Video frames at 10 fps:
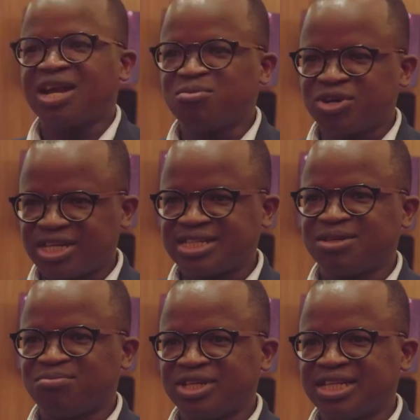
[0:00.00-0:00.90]

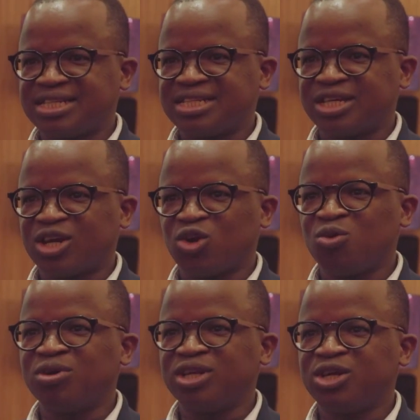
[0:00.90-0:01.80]
unpredictability
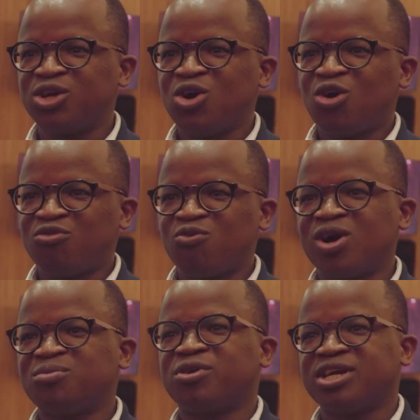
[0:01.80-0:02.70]
globally of
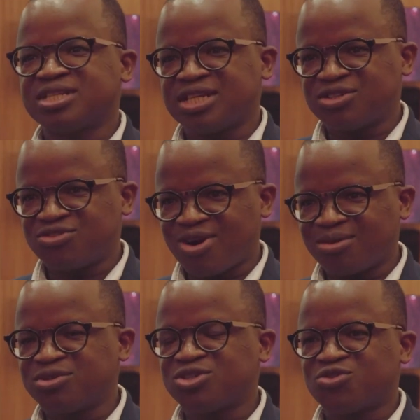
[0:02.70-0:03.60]
what President
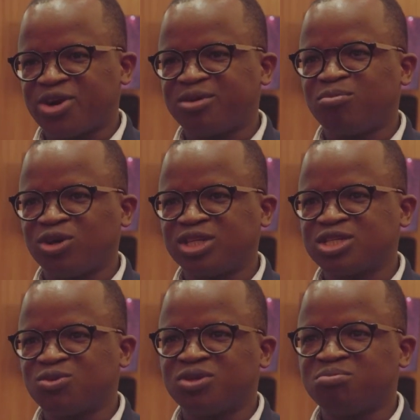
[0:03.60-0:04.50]
Trump's trade
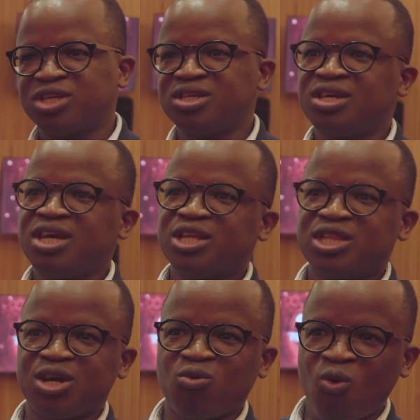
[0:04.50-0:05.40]
policy will be,
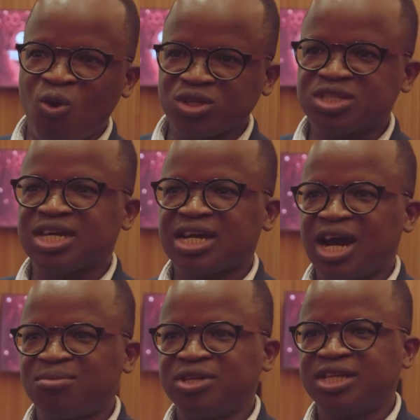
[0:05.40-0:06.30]
the wars that are
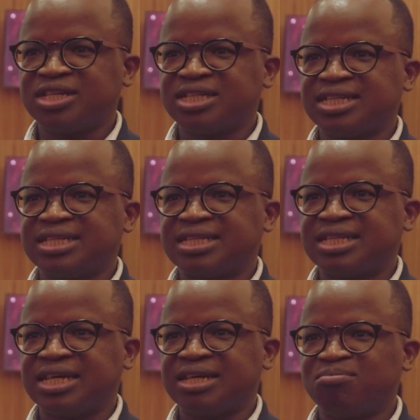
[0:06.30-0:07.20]
happening in
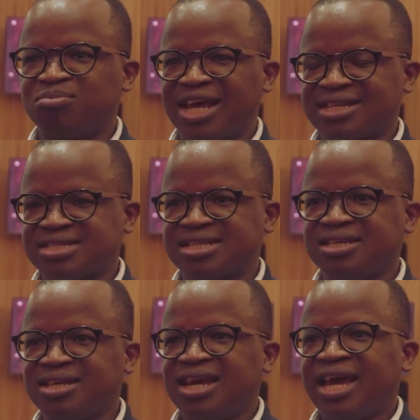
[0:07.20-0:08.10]
the Black
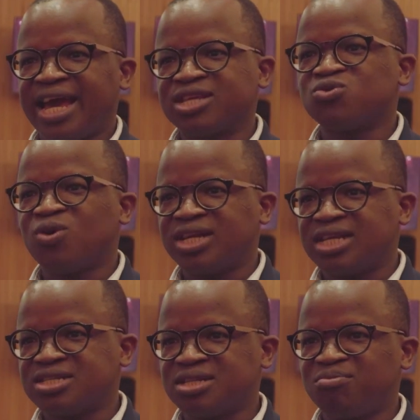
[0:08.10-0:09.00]
Sea, as well
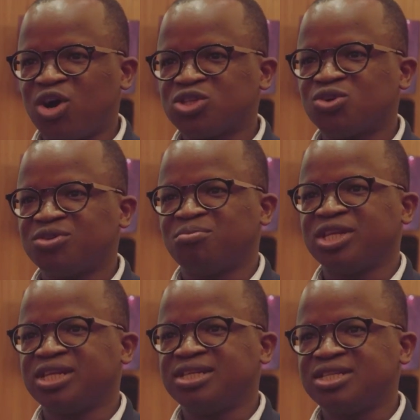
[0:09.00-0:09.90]
as in parts of the
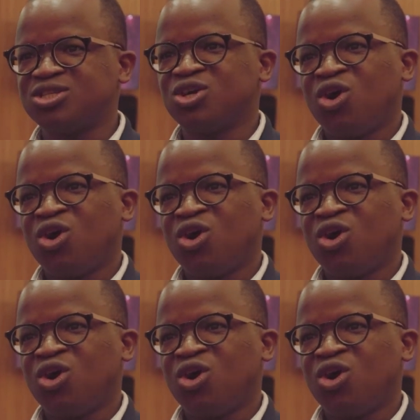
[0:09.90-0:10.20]
Middle East,